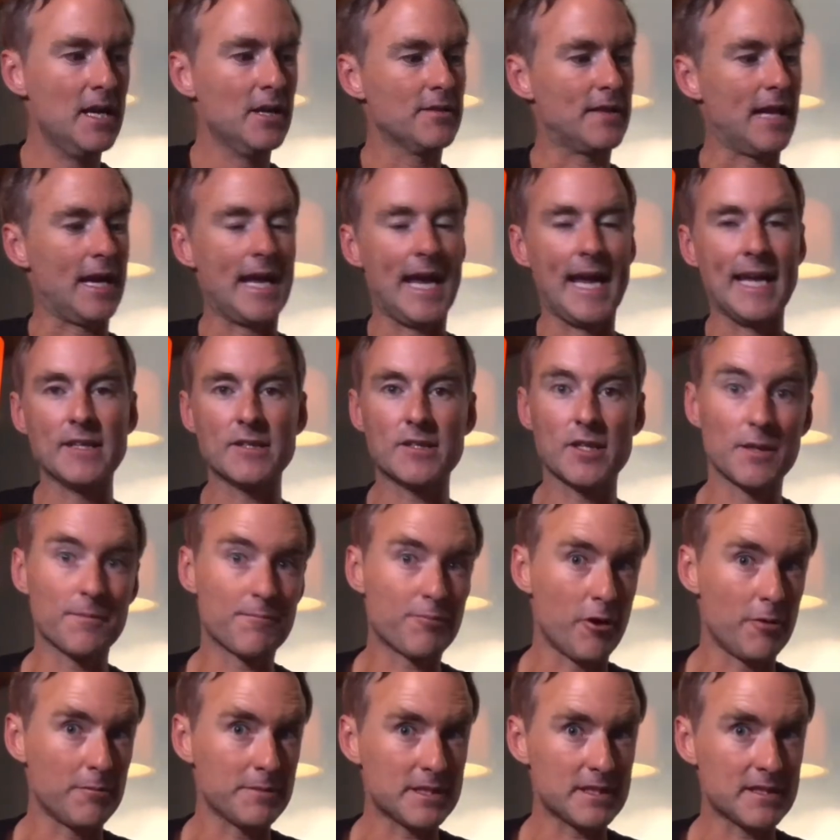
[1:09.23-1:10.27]
They enter the
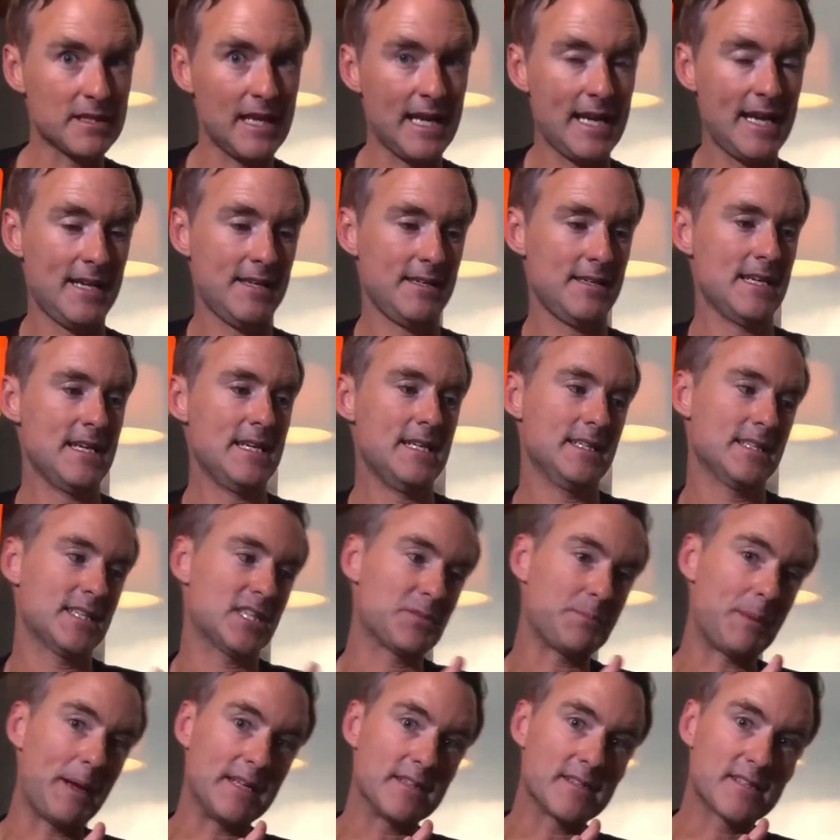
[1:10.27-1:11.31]
promised land,
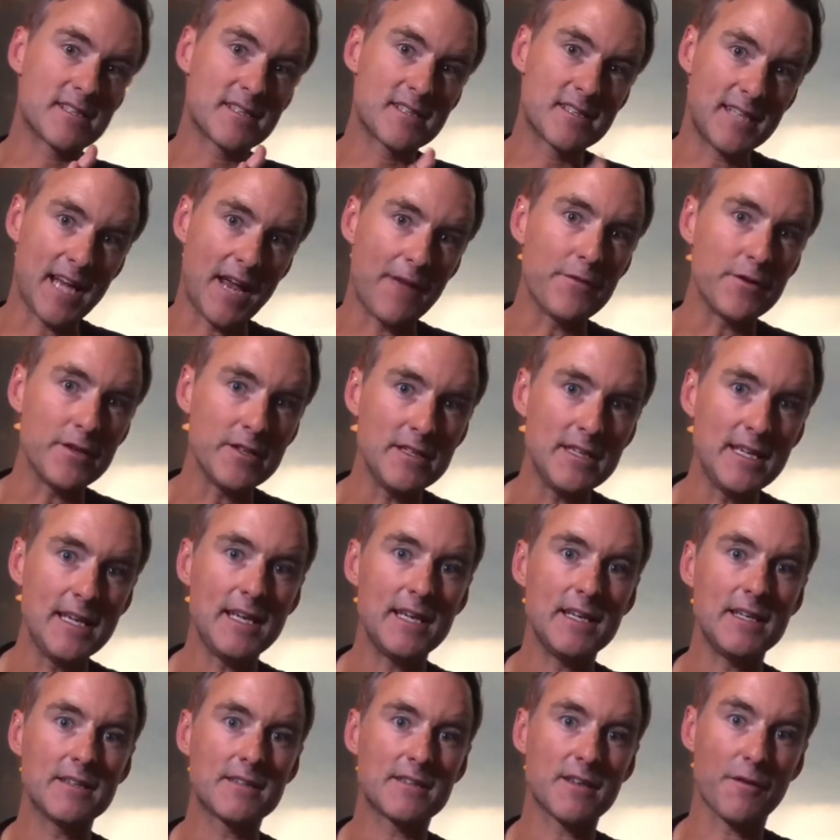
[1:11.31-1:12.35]
spend 7
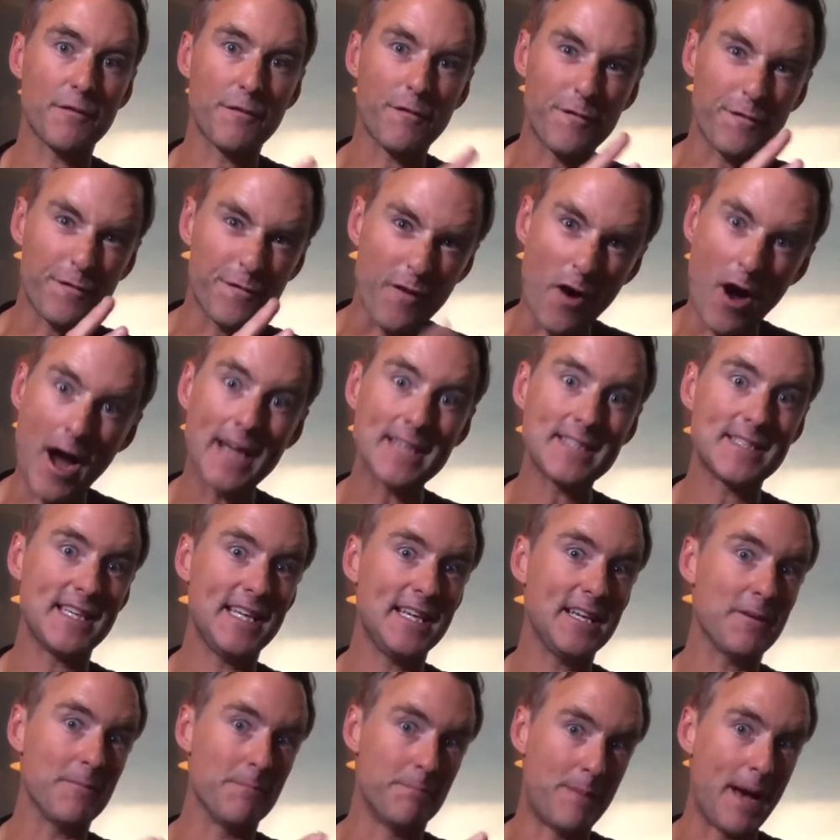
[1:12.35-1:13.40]
years
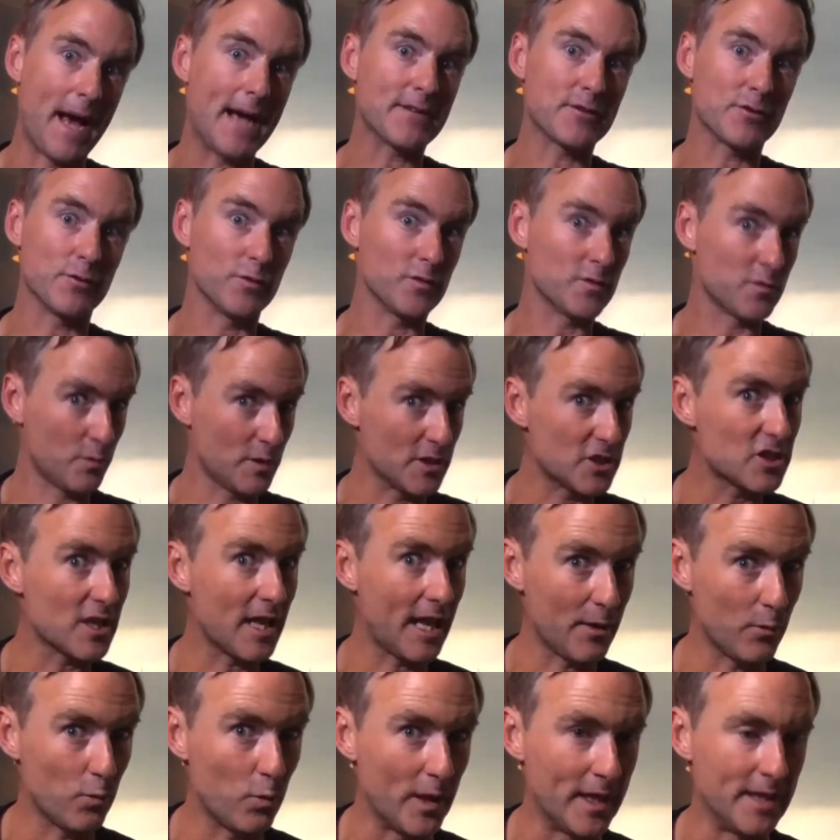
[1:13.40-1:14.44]
fighting battles, which
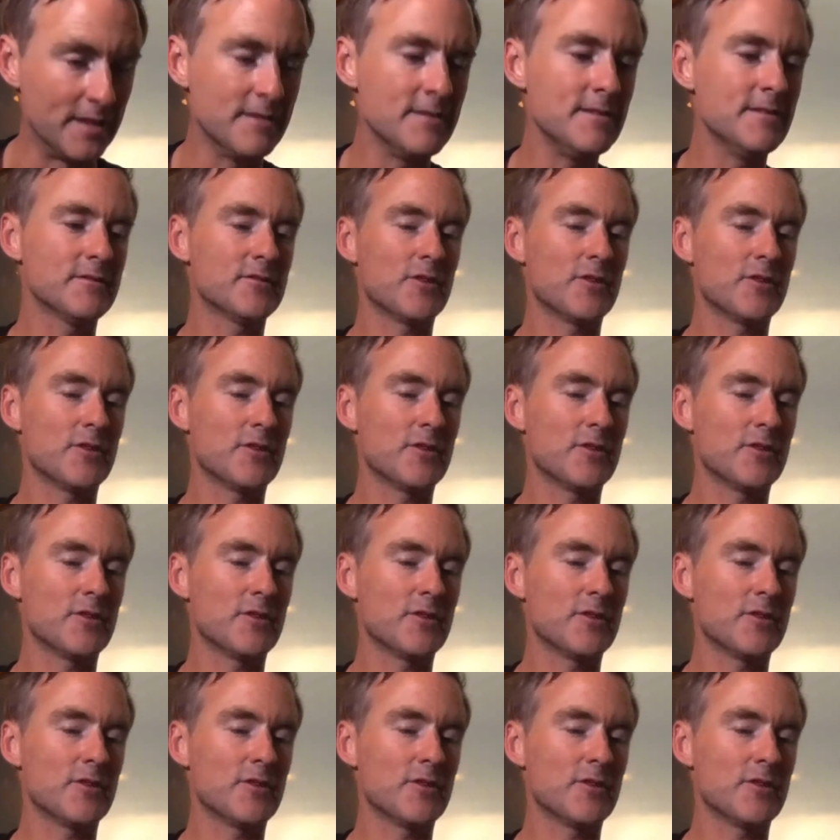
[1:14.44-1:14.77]
they win.